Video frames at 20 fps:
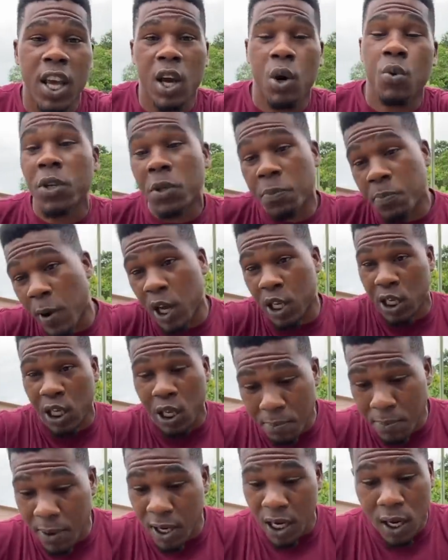egg which
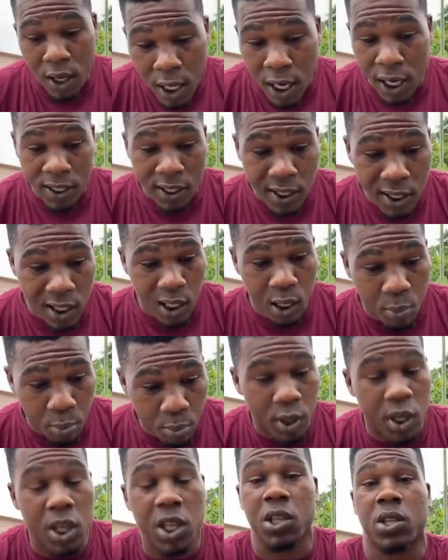party mother did same
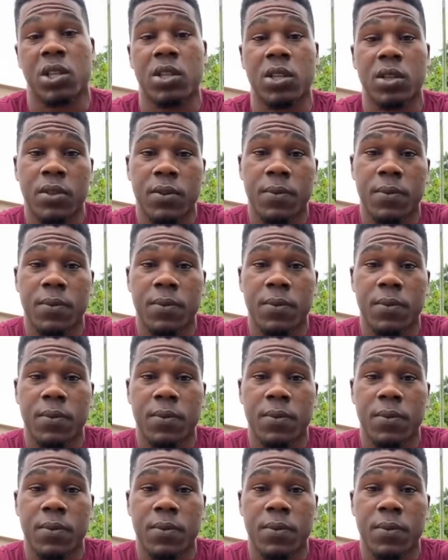place.